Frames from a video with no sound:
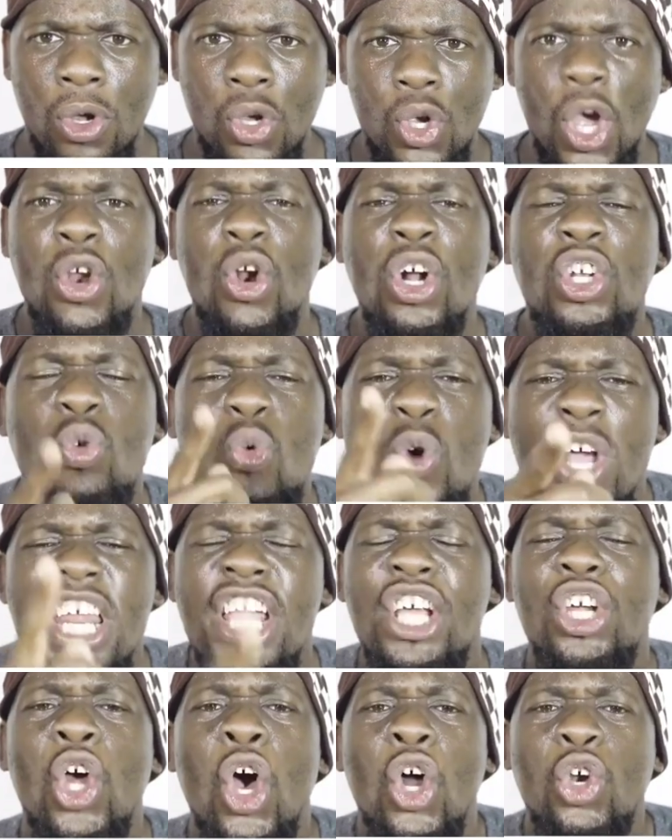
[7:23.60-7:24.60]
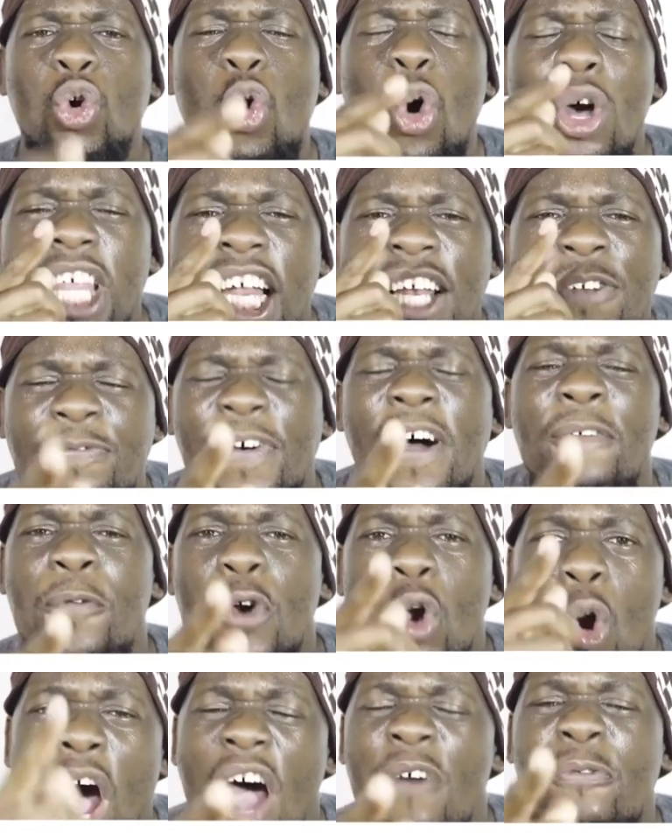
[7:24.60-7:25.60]
You are not willing to go that far
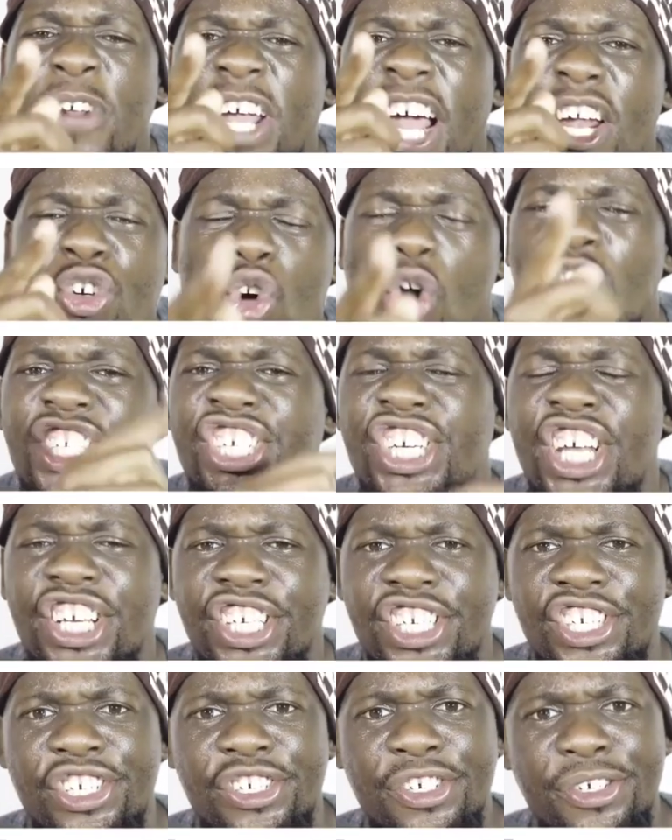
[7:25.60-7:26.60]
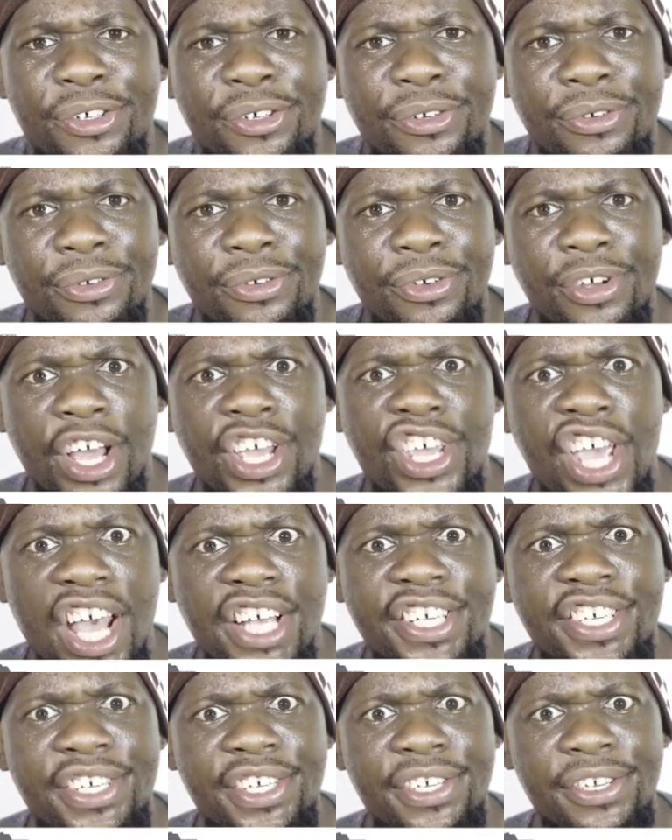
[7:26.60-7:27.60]
for your African continent.
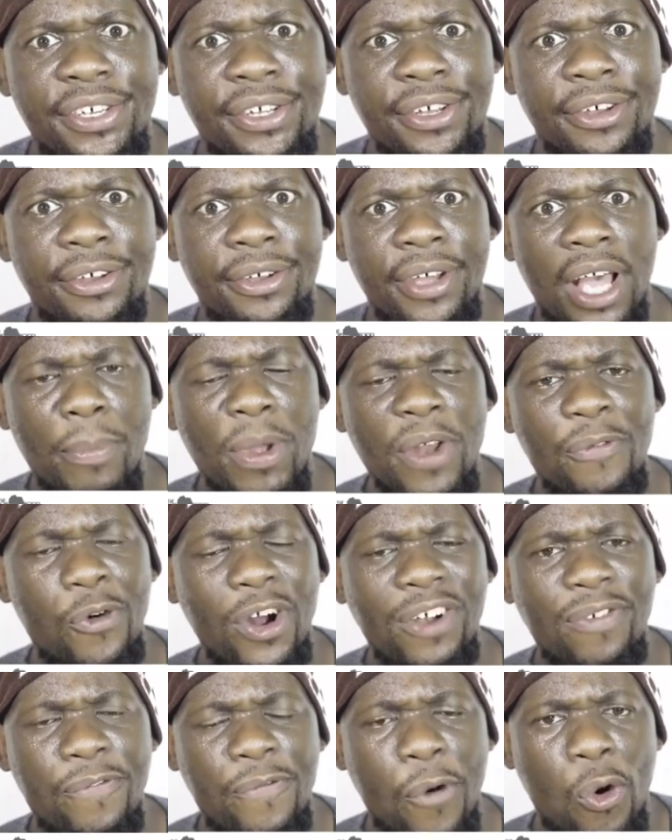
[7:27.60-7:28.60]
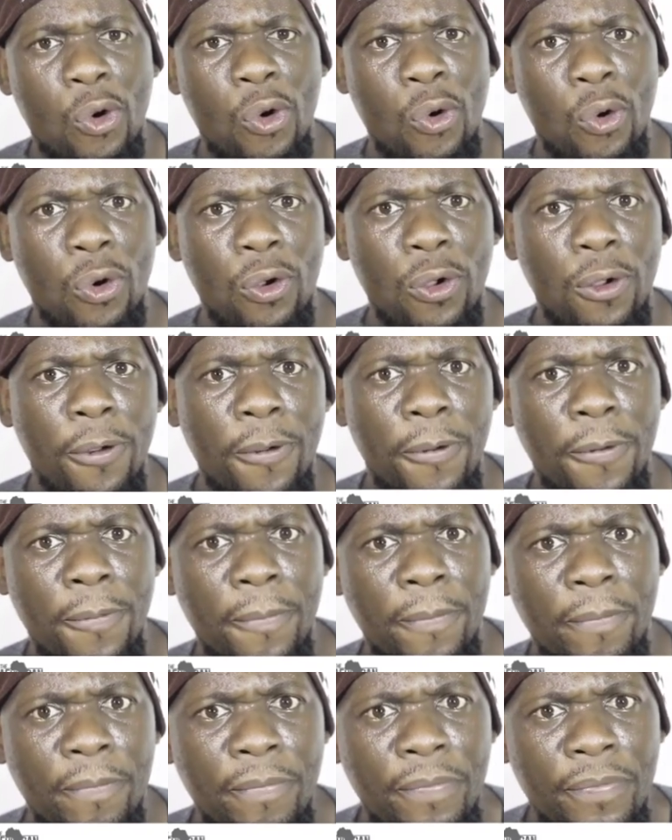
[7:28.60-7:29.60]
Yes. I mean, fought for who?
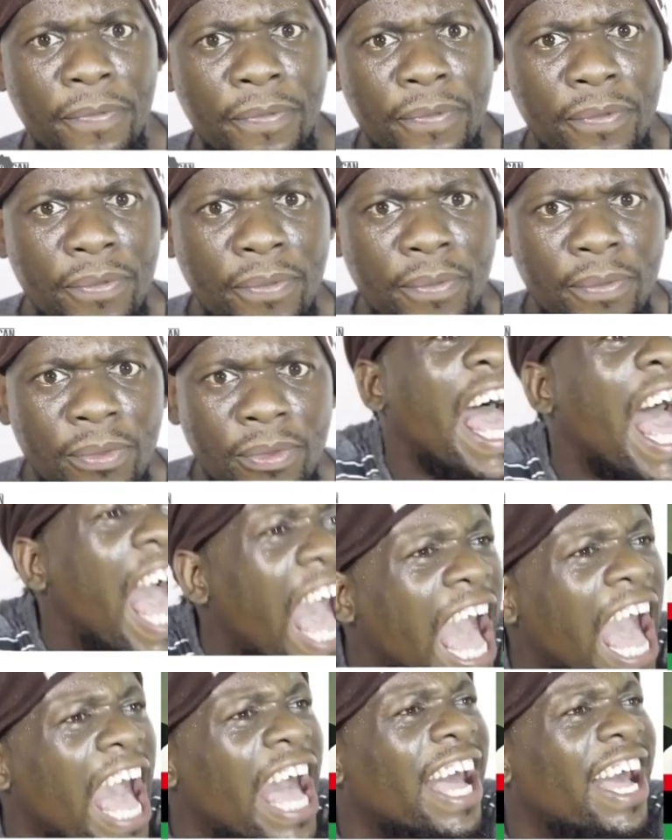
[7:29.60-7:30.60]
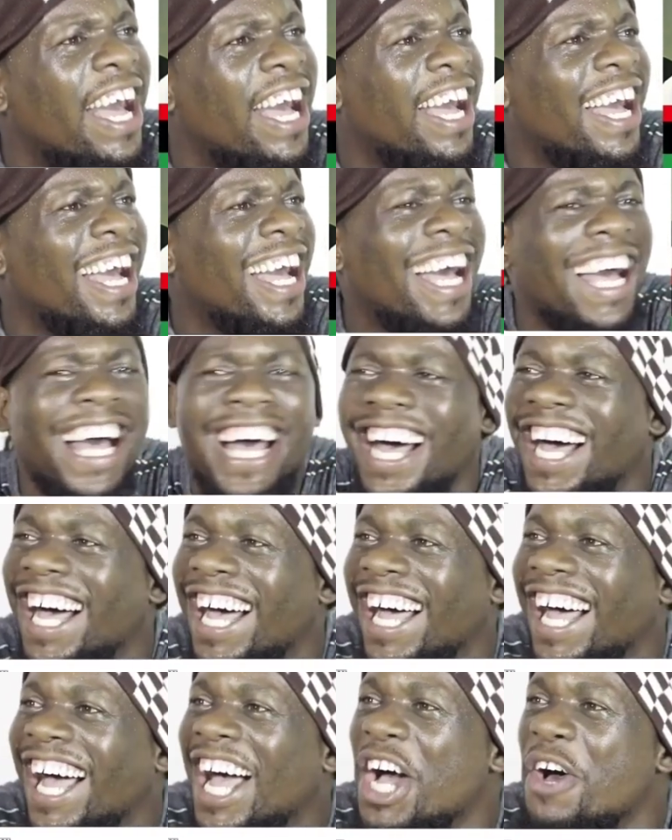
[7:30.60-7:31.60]

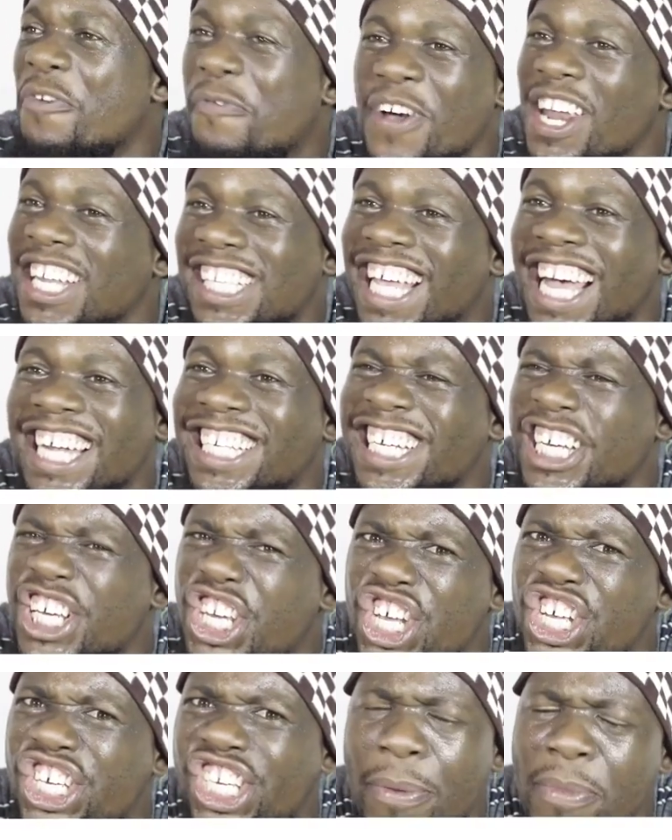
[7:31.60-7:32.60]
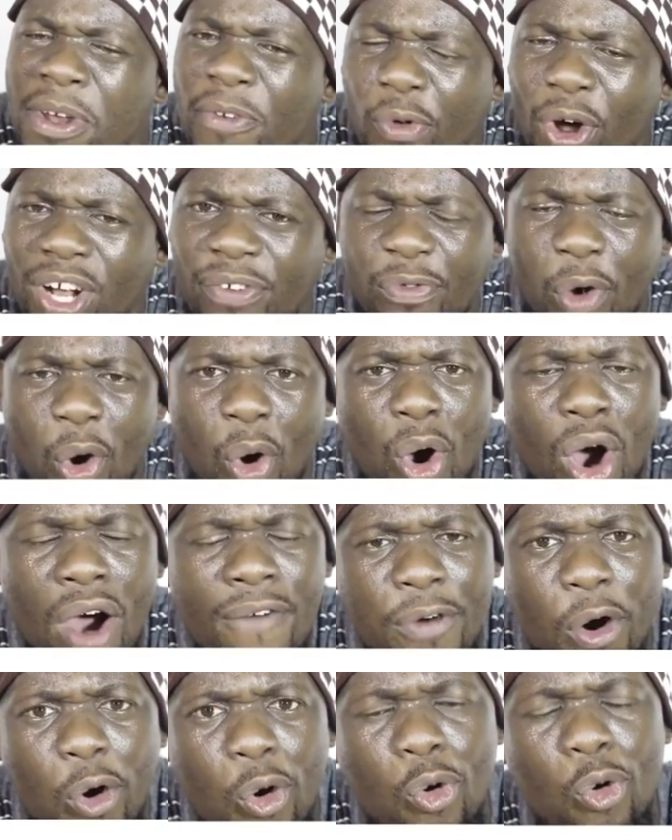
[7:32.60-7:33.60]
Ha! Very sad indeed. I mean, fought for
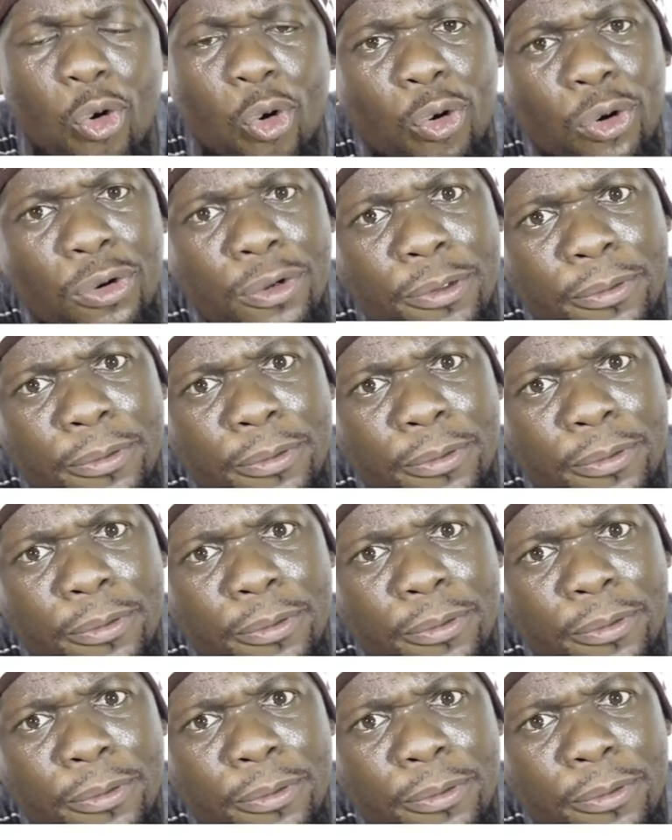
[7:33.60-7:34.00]
who?